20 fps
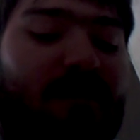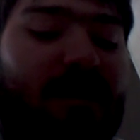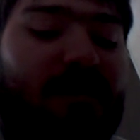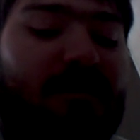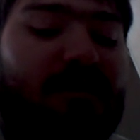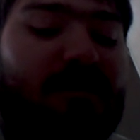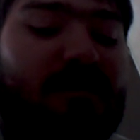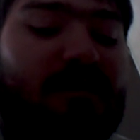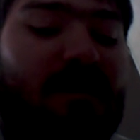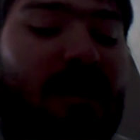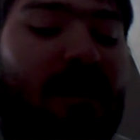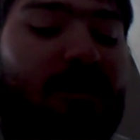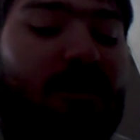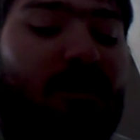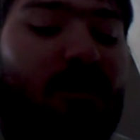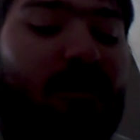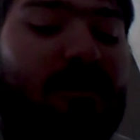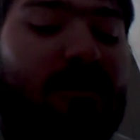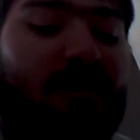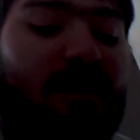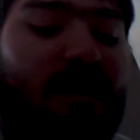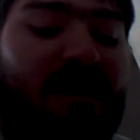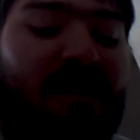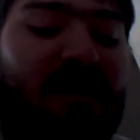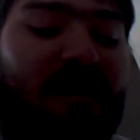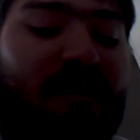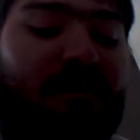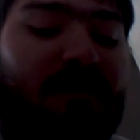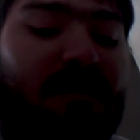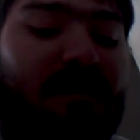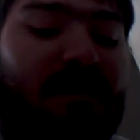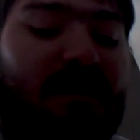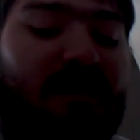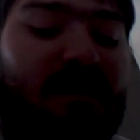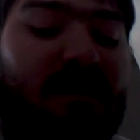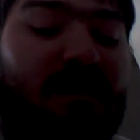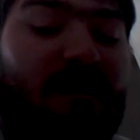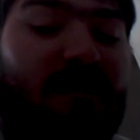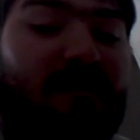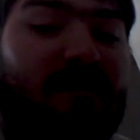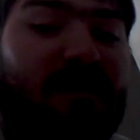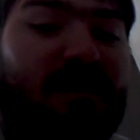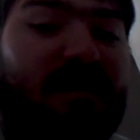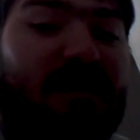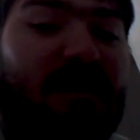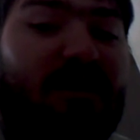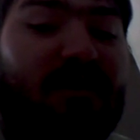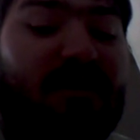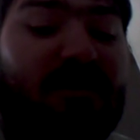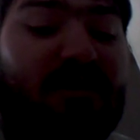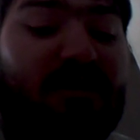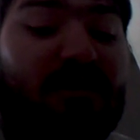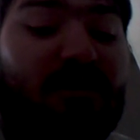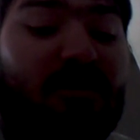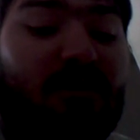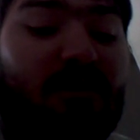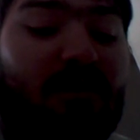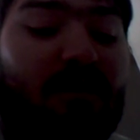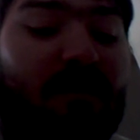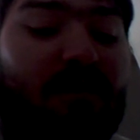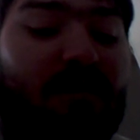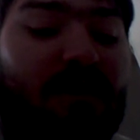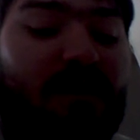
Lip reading: adventurous, outgoing type. Kind of like Daring Do.